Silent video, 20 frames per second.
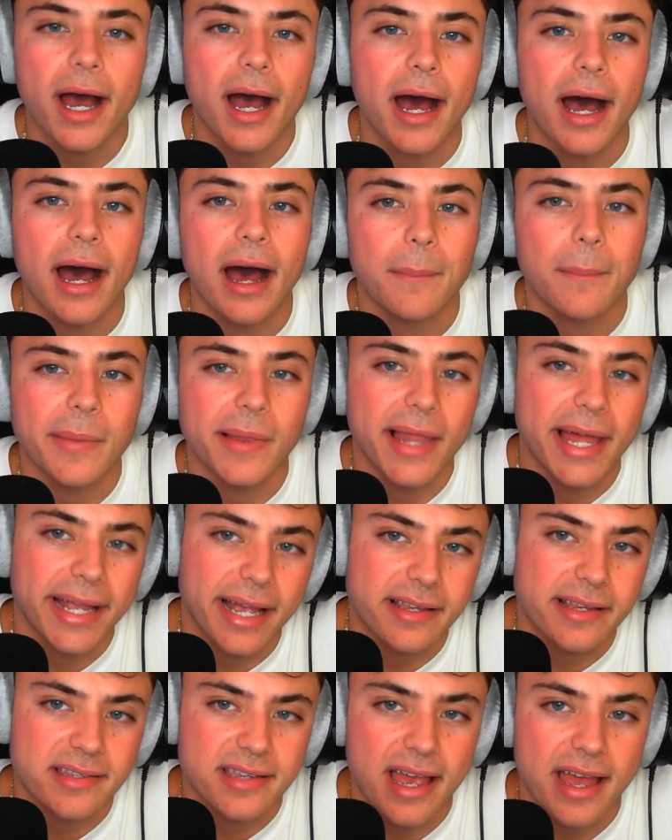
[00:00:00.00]
Um, like
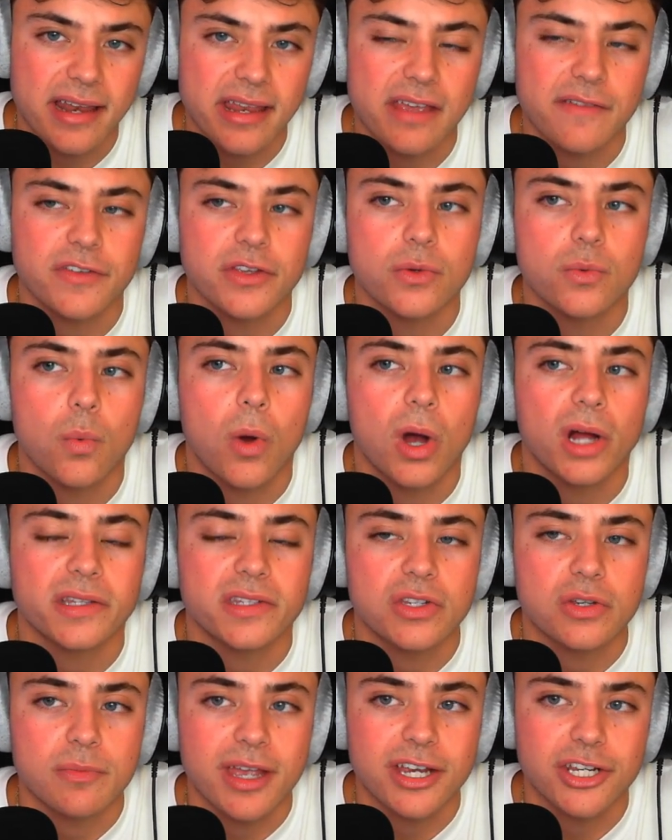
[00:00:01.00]
I said, if you want
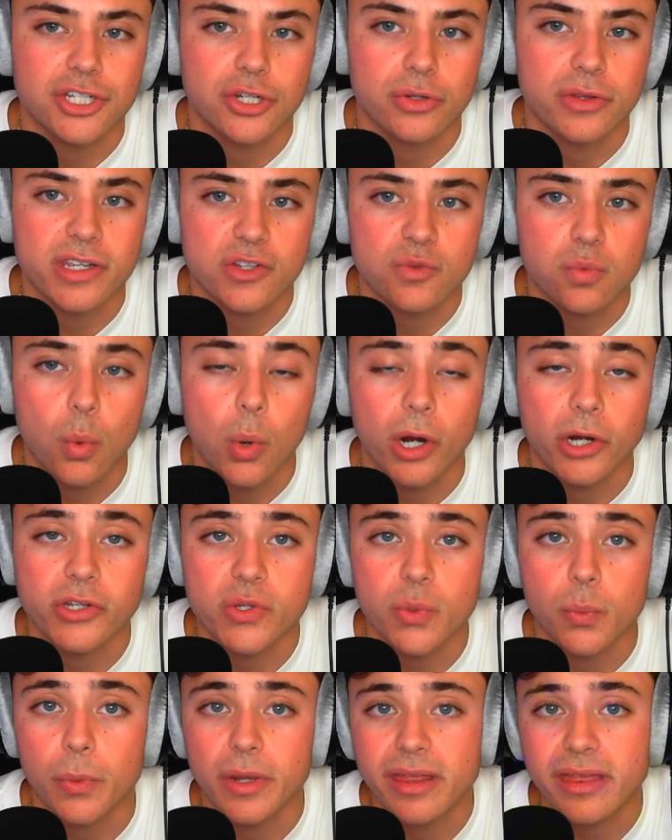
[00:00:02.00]
to make sure this
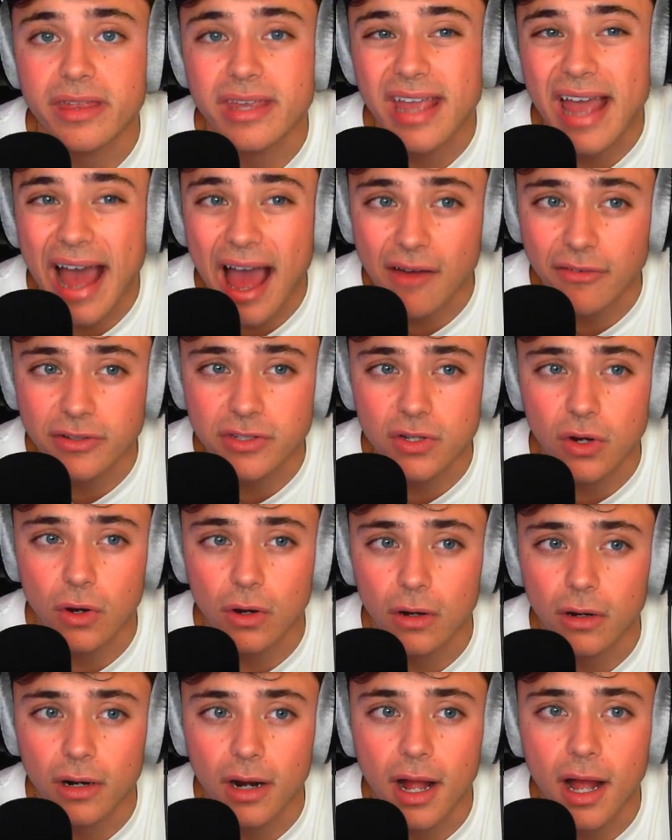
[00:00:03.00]
works with the
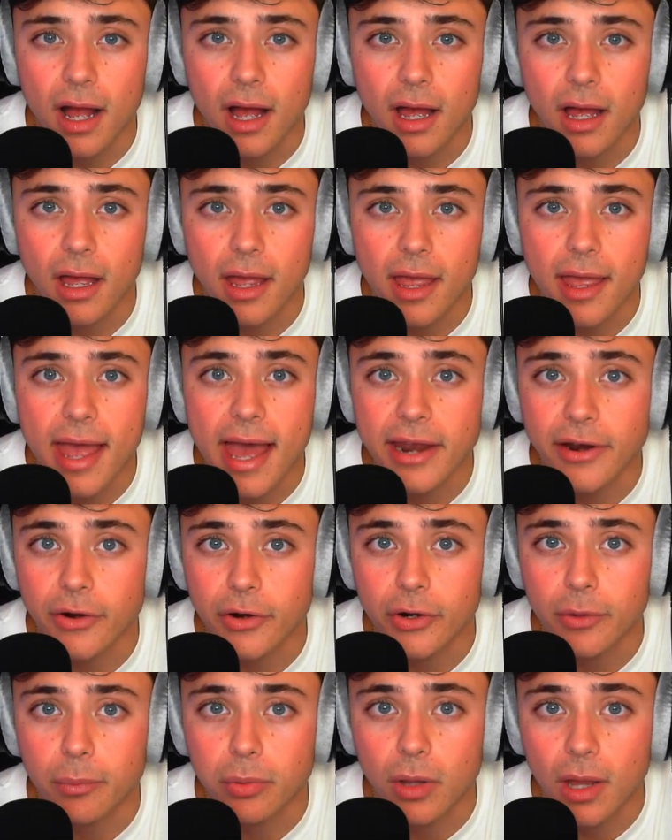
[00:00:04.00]
Avatar uh,
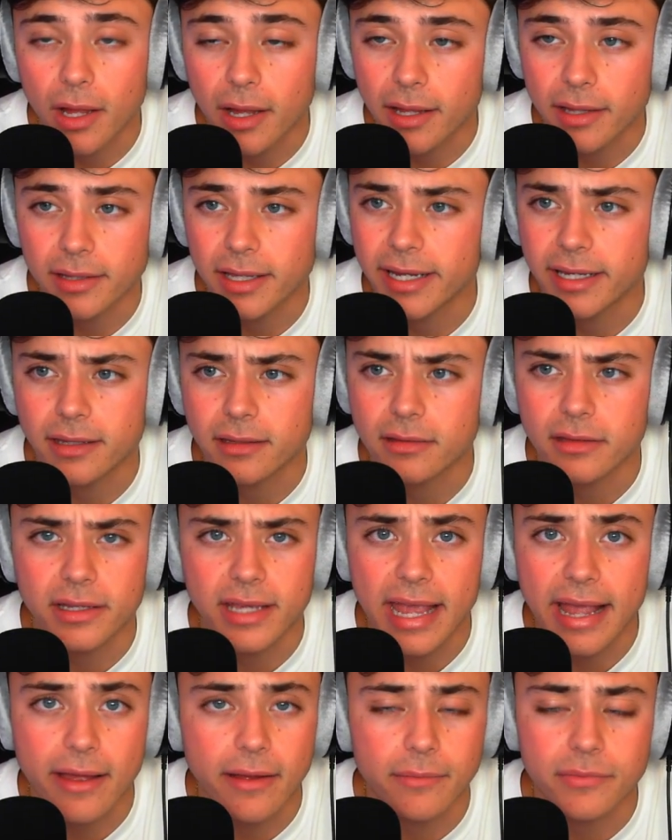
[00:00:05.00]
editor, uh, like the
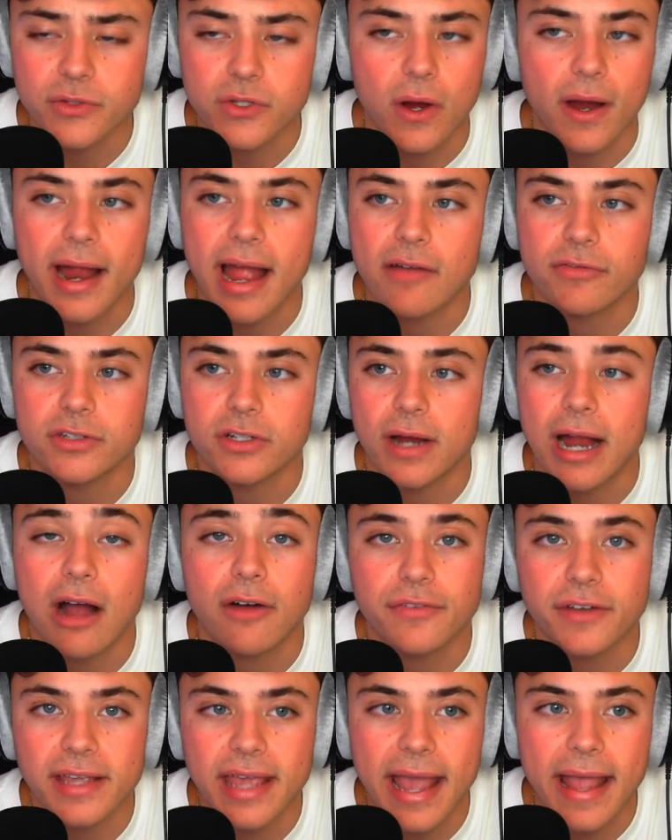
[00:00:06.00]
uh, sorry Avatar
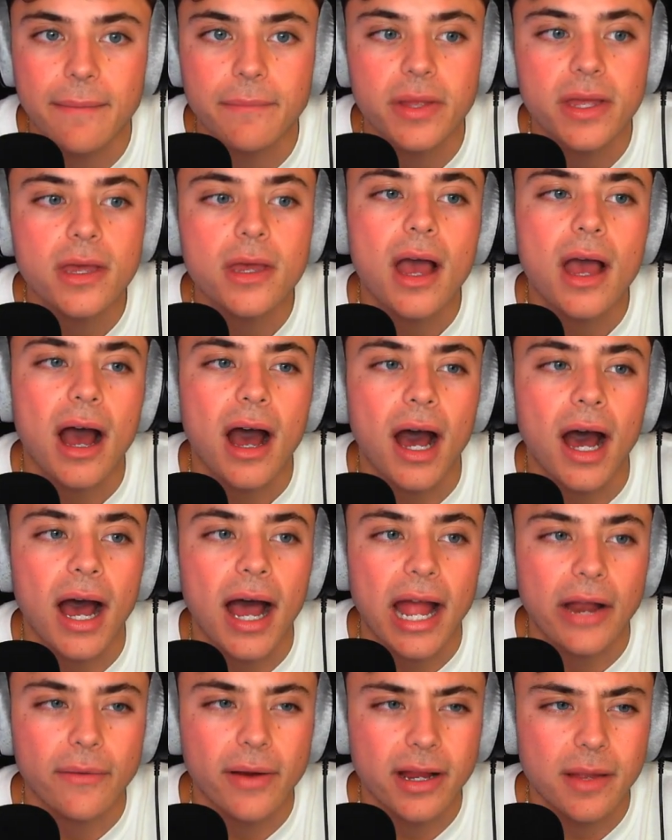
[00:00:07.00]
Alpha game, uh,
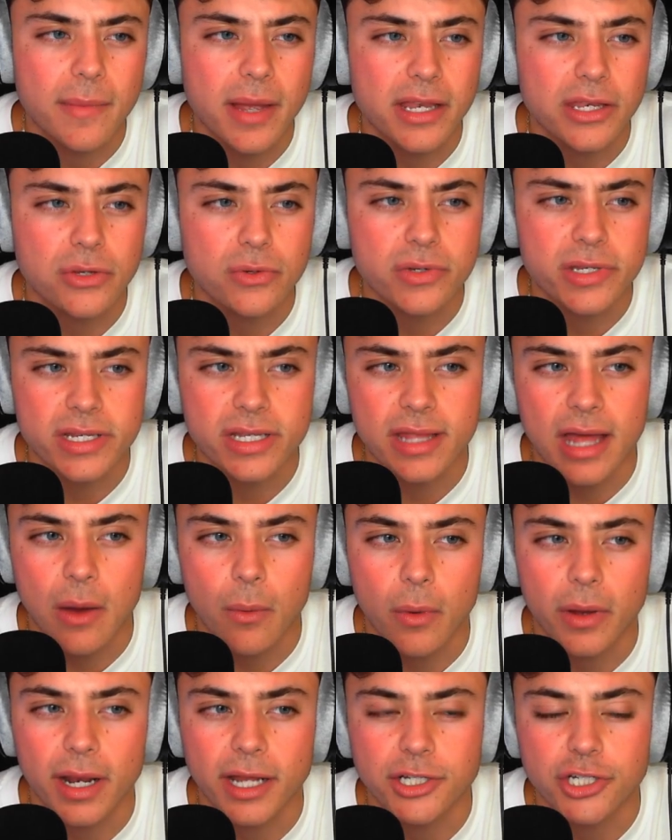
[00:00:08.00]
I recommend using that
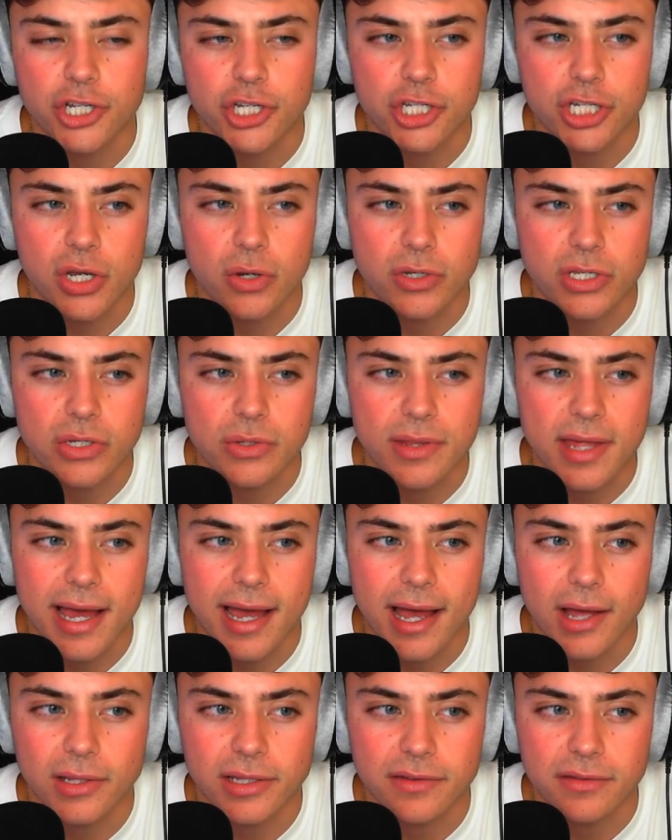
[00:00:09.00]
one I just showed you.
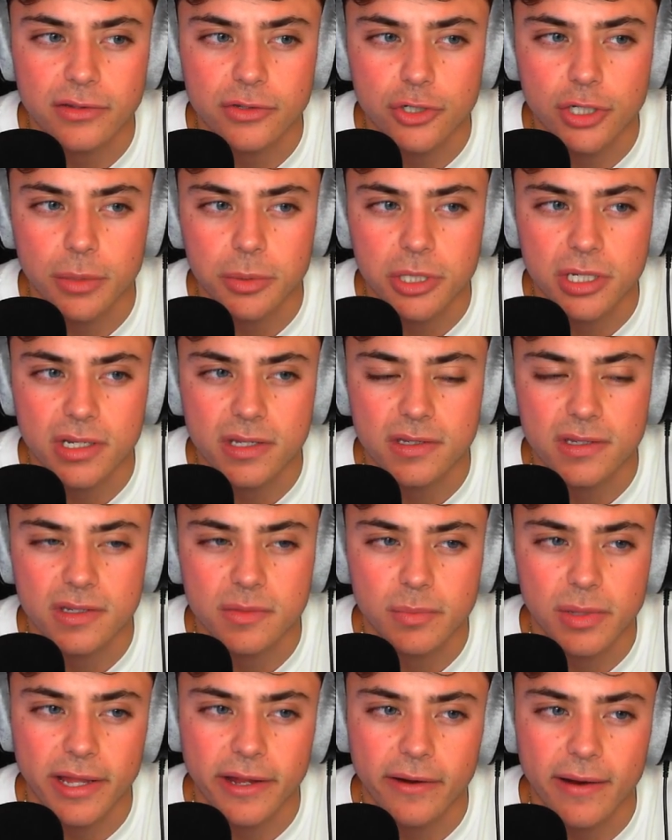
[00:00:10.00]
That I'll leave in the description is this
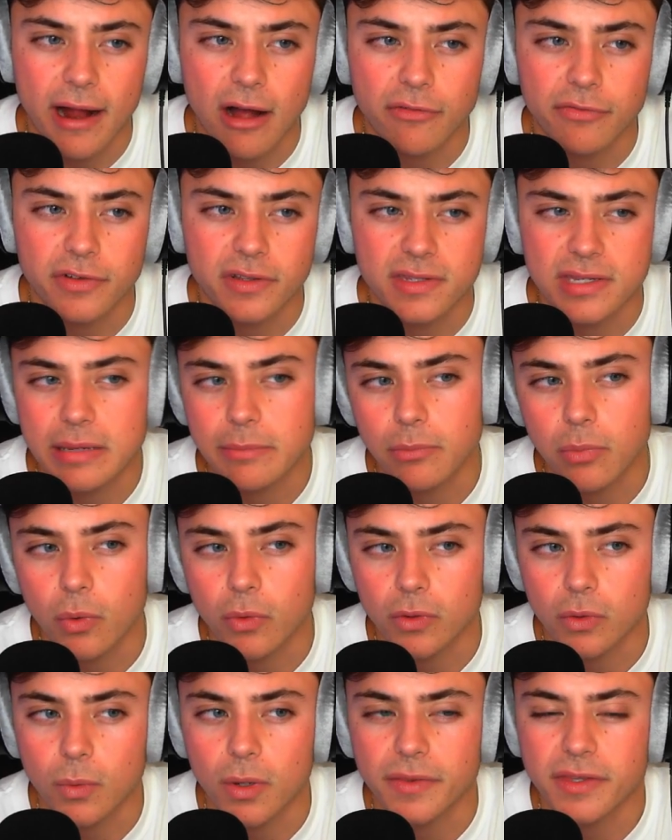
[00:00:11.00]
player outfits
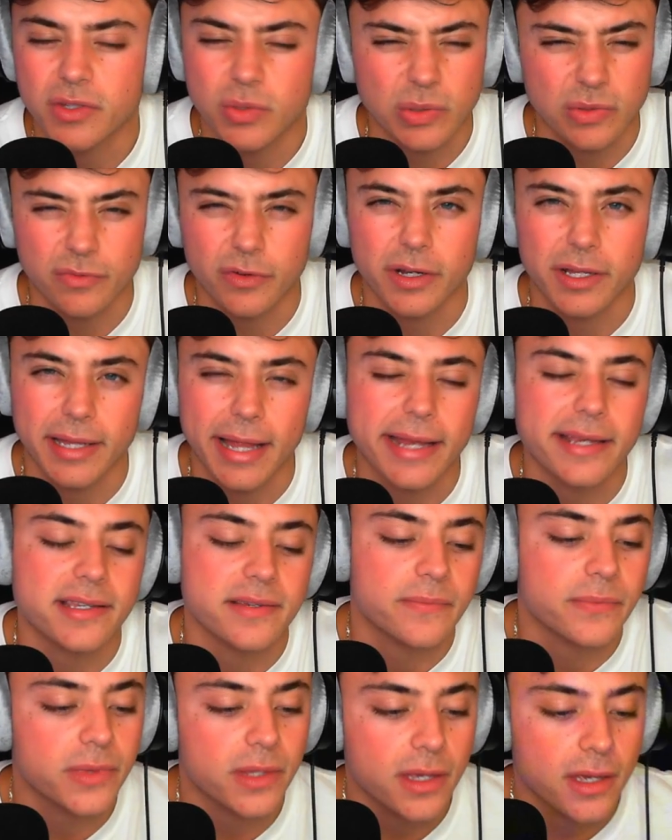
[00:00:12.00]
importer one. This one's very nice.